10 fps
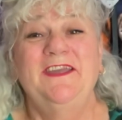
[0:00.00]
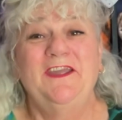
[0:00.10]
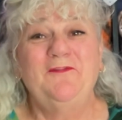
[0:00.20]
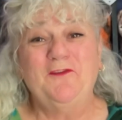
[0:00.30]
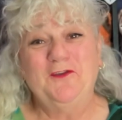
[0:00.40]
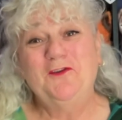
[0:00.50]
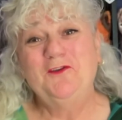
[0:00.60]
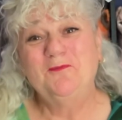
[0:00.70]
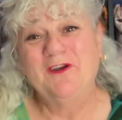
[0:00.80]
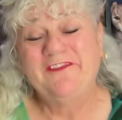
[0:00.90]
If you're new to
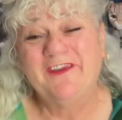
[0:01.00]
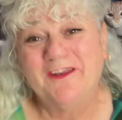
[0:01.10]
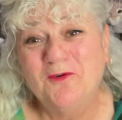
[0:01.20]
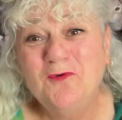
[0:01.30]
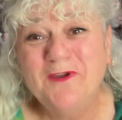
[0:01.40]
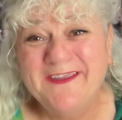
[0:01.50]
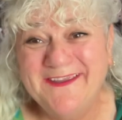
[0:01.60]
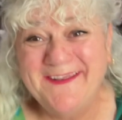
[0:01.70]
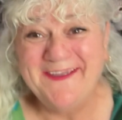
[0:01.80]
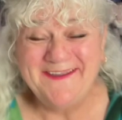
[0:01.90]
my channel,
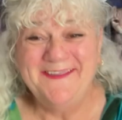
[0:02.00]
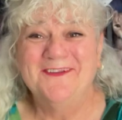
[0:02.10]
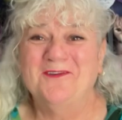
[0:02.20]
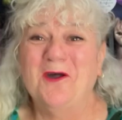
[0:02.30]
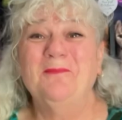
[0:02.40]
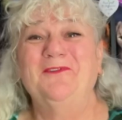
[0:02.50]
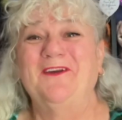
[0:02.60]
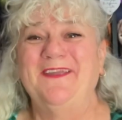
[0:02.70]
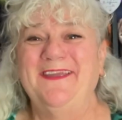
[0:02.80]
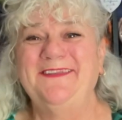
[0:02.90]
g'day, I'm
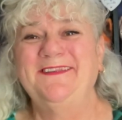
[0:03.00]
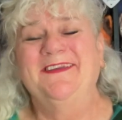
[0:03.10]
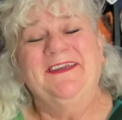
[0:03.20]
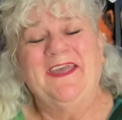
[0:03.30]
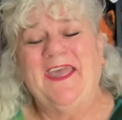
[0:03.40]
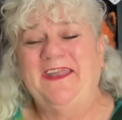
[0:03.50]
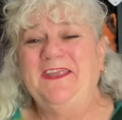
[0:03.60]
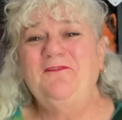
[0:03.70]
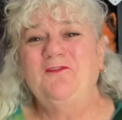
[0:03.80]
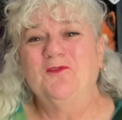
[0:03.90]
Diane, and
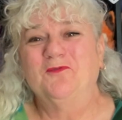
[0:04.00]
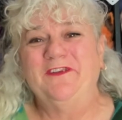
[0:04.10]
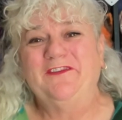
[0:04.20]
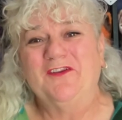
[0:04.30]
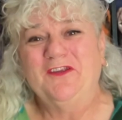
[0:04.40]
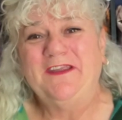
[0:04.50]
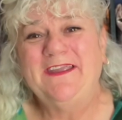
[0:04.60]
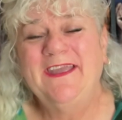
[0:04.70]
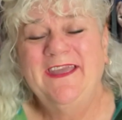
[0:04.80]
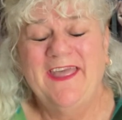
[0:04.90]
if you're
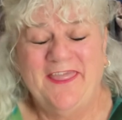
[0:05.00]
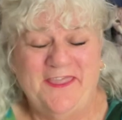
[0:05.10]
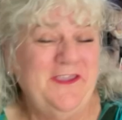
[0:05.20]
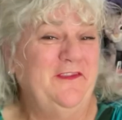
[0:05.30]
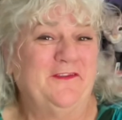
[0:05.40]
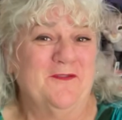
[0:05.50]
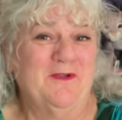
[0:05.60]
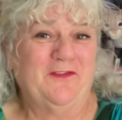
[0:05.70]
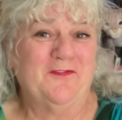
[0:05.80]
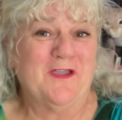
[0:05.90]
returning, thank you so
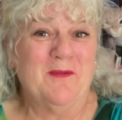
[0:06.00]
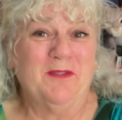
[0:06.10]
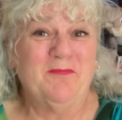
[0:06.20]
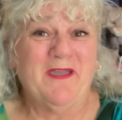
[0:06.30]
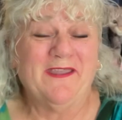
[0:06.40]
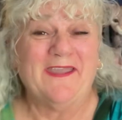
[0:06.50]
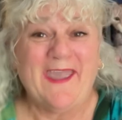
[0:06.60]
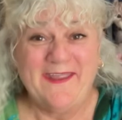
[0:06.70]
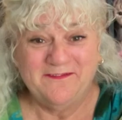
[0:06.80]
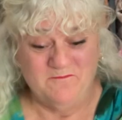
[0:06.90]
much for coming back
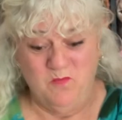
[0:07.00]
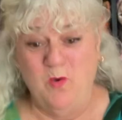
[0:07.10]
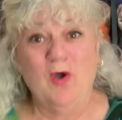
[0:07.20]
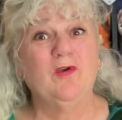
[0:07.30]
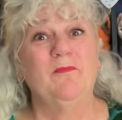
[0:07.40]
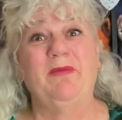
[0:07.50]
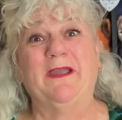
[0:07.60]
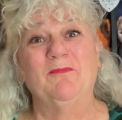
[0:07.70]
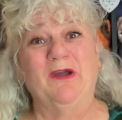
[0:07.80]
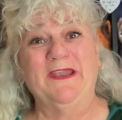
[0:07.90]
and welcome back
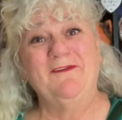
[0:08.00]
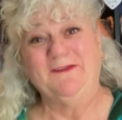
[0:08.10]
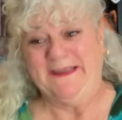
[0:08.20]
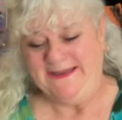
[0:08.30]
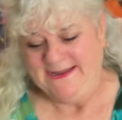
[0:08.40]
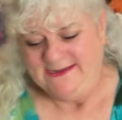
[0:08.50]
my lovely.